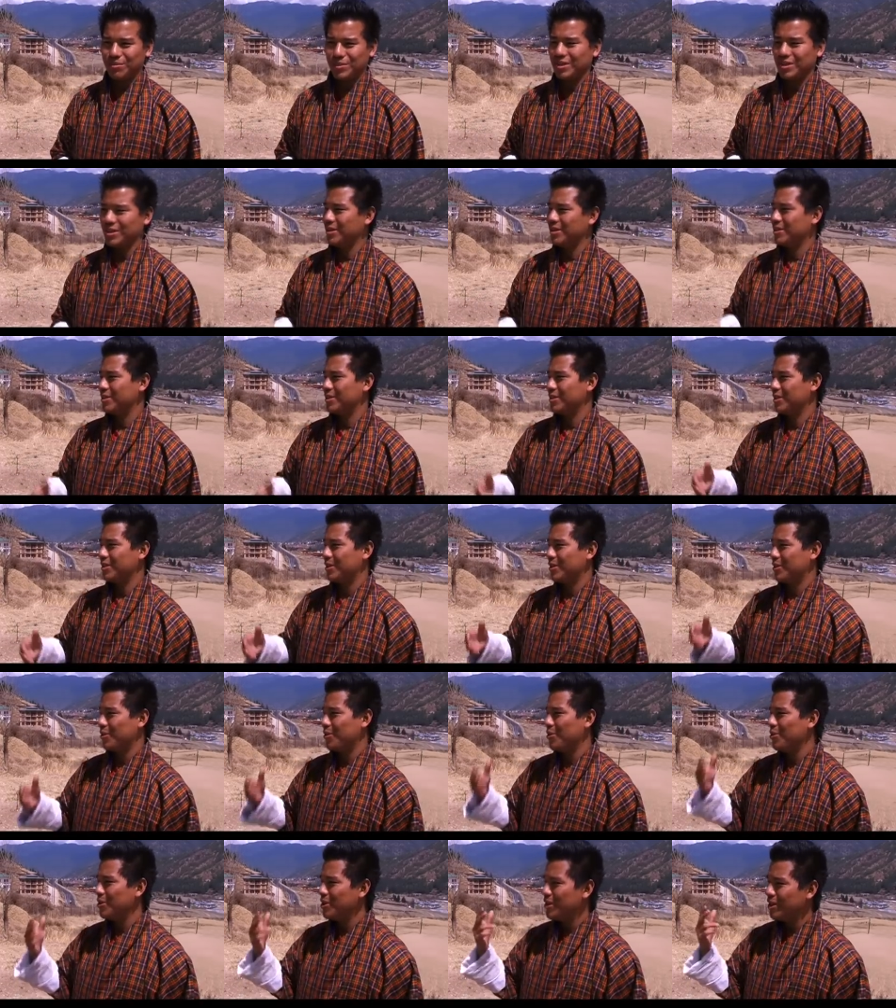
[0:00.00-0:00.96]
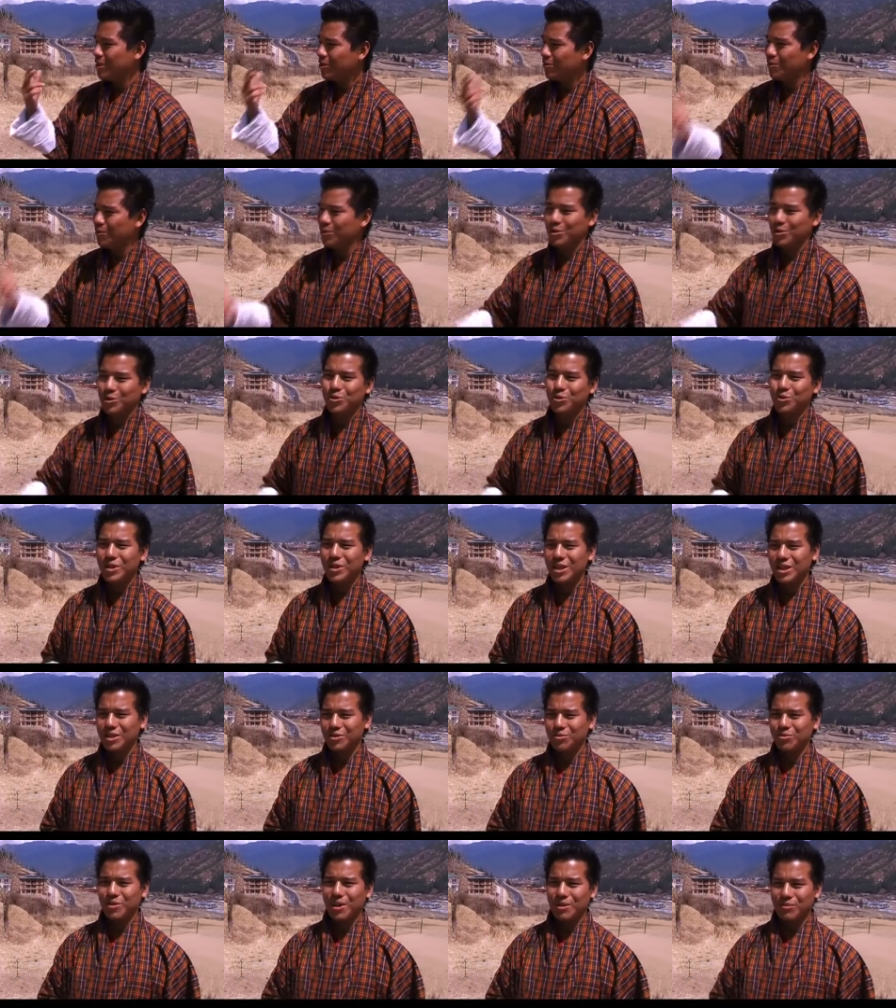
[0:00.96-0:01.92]
because only for 2
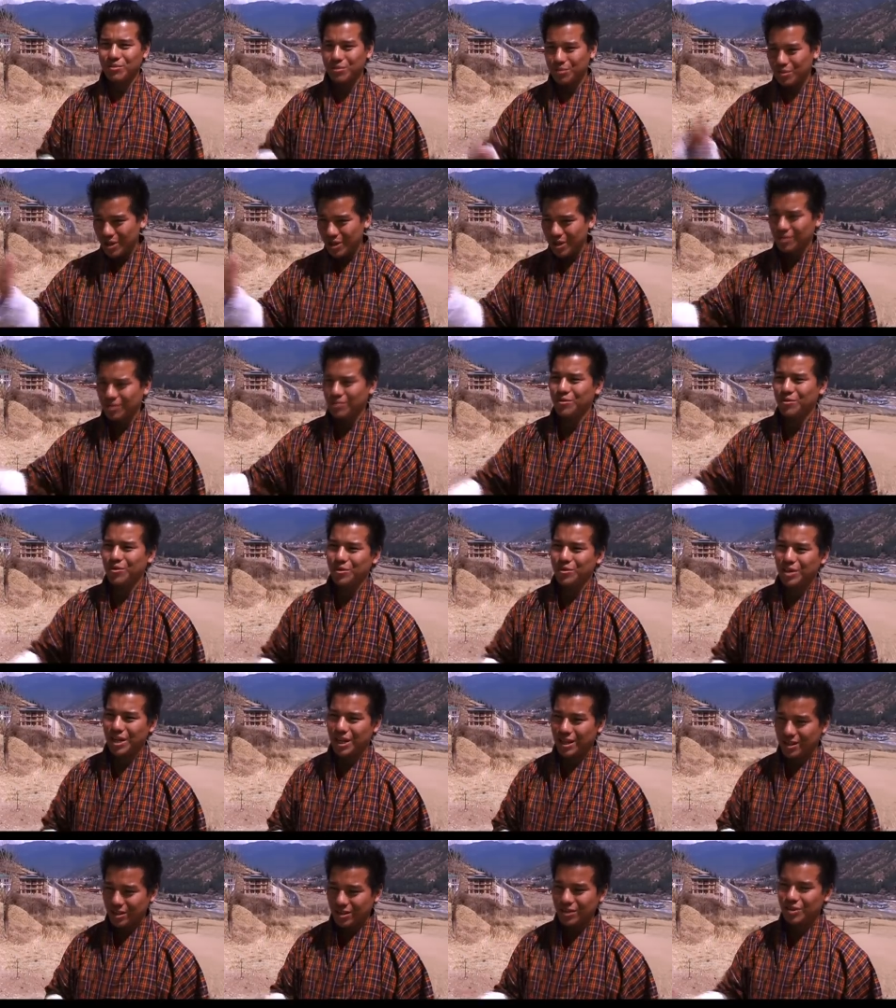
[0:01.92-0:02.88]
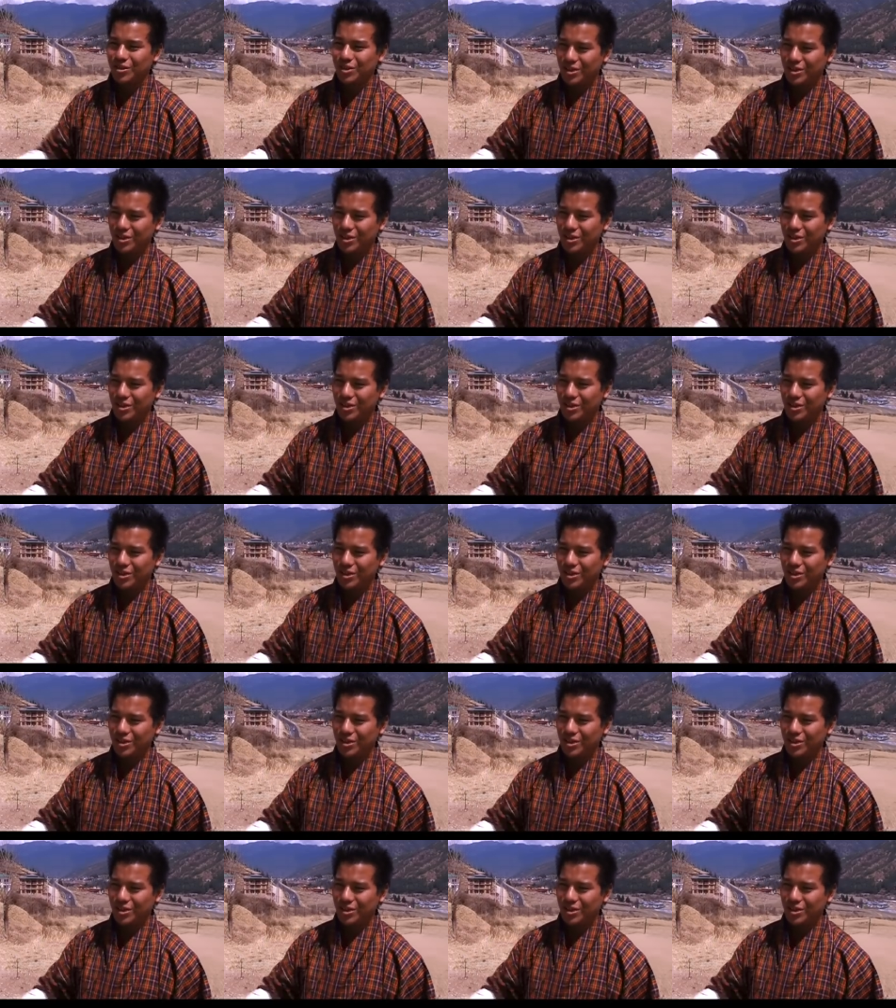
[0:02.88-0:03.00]
years we have to work for as a